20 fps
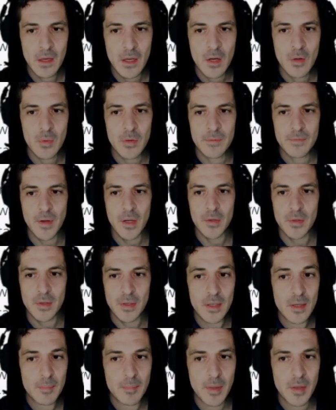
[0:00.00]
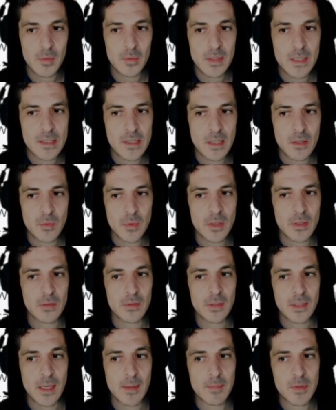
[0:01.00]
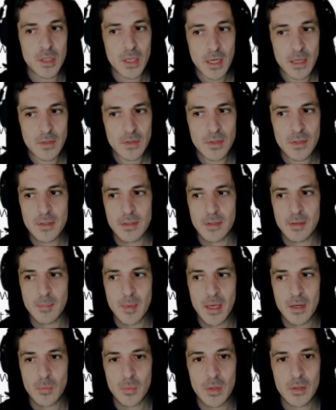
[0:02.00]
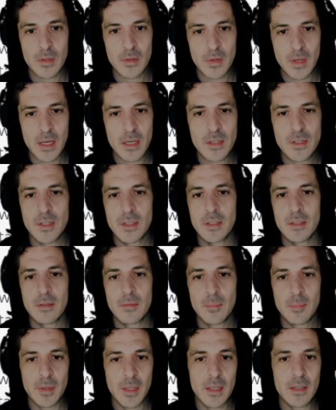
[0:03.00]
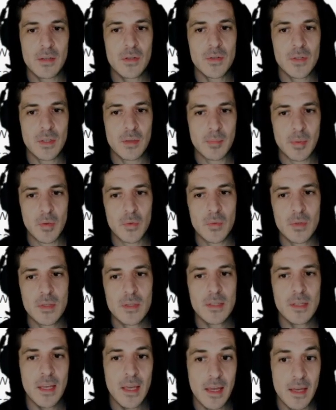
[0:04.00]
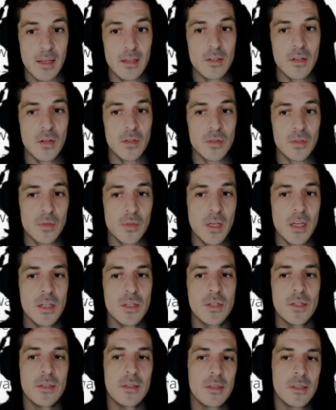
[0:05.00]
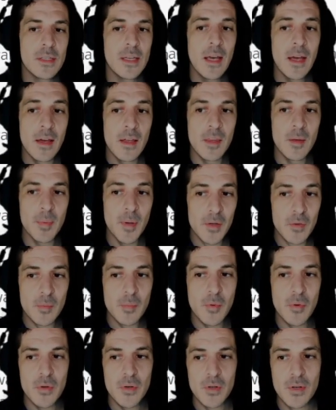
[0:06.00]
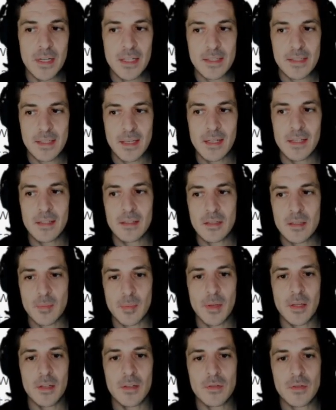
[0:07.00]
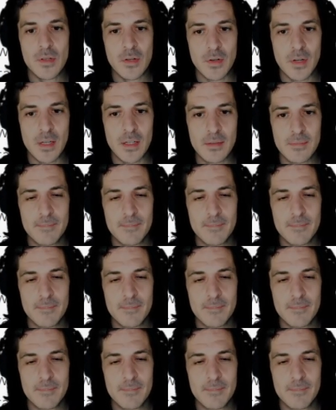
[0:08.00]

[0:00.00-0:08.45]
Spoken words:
We followed it up by releasing critical in-game changes to the mana wheel location, players and opponents, hand card locations, the bug reporter, and setting display on screen.